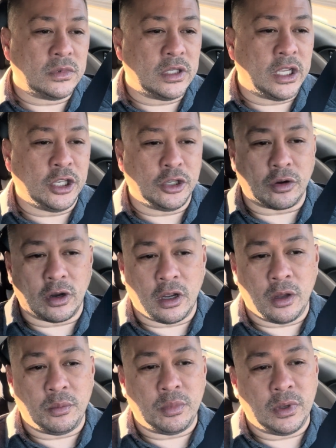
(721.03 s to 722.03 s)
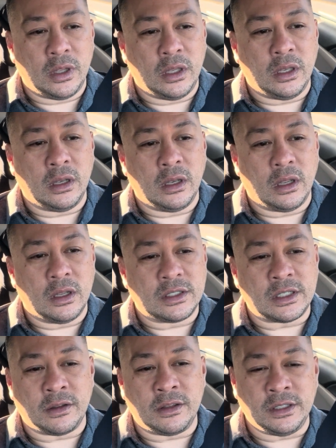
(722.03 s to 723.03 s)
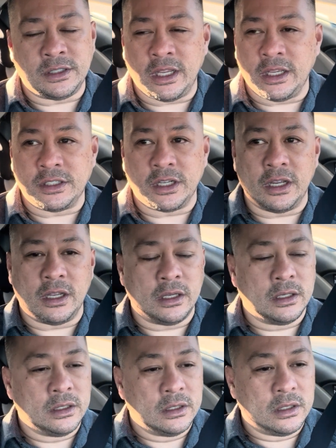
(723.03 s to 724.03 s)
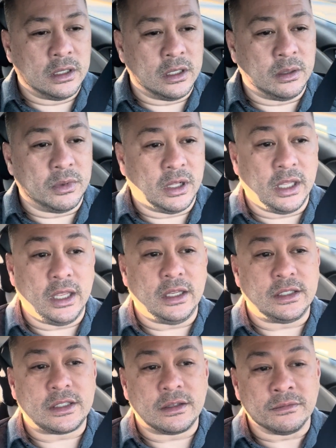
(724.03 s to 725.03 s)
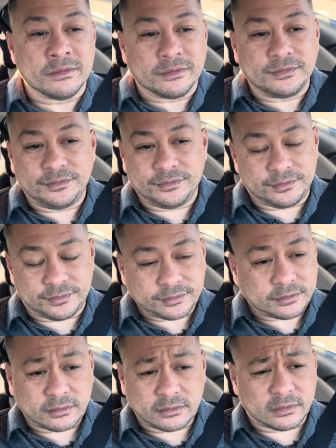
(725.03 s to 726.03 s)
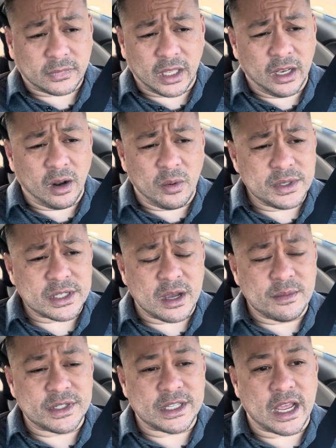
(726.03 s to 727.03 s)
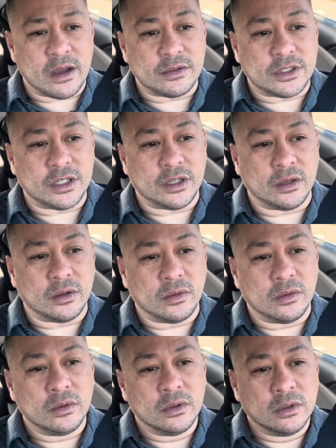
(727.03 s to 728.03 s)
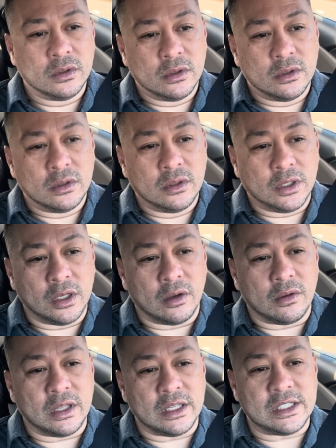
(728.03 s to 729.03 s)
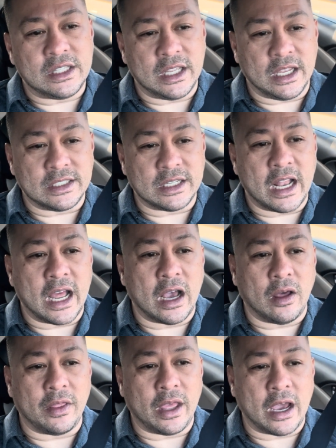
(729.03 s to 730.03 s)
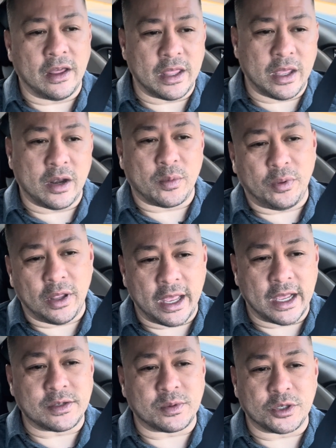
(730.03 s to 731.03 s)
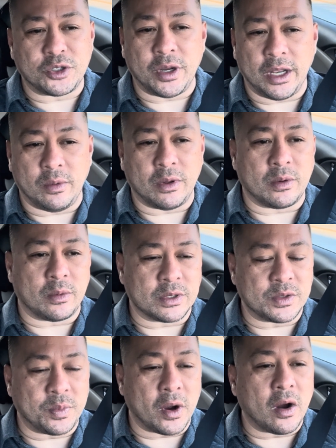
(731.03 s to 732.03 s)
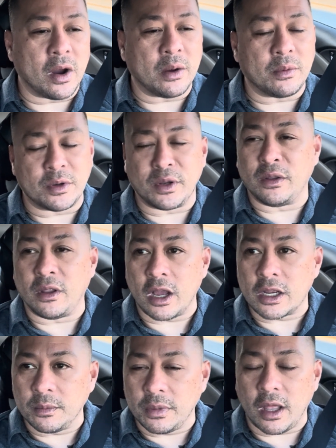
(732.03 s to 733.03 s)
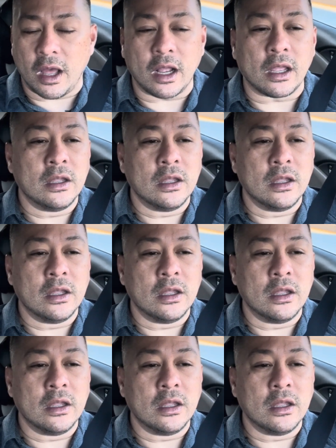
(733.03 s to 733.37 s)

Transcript: in Europe, in Southeast Asia, in the Middle East. It always comes down to these things and how they interplay as we're training, whether we're sparring, we're doing lock and block,